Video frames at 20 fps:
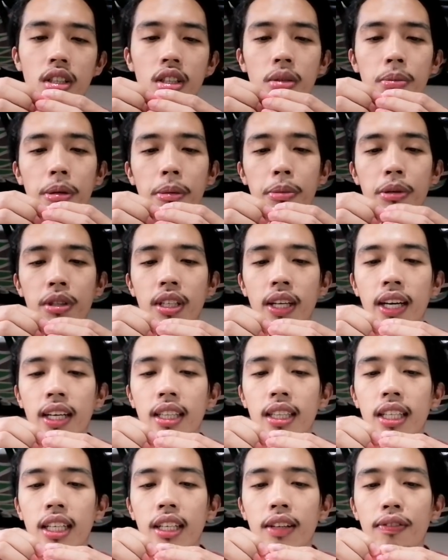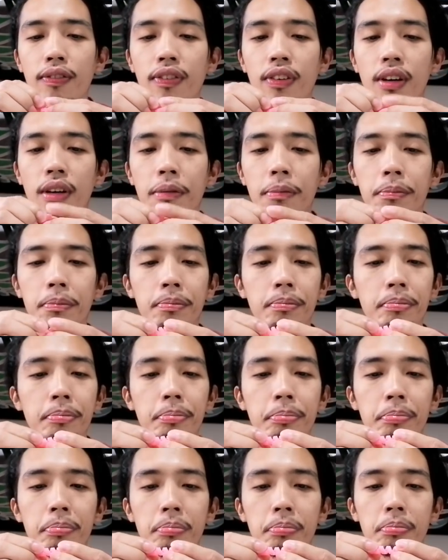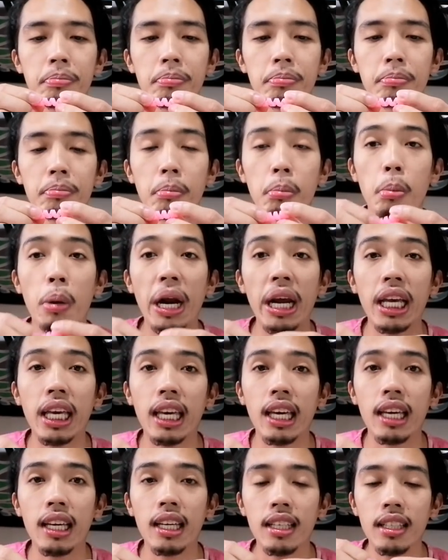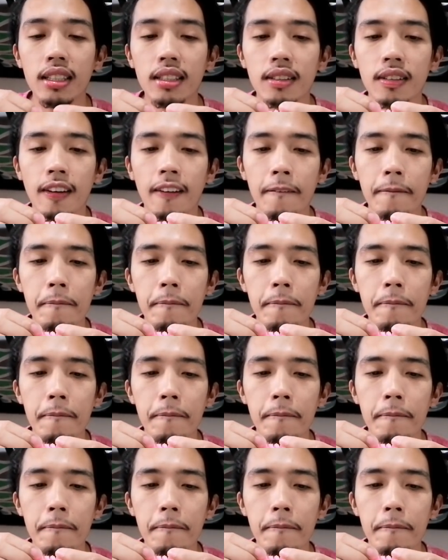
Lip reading: will be protected from breaking.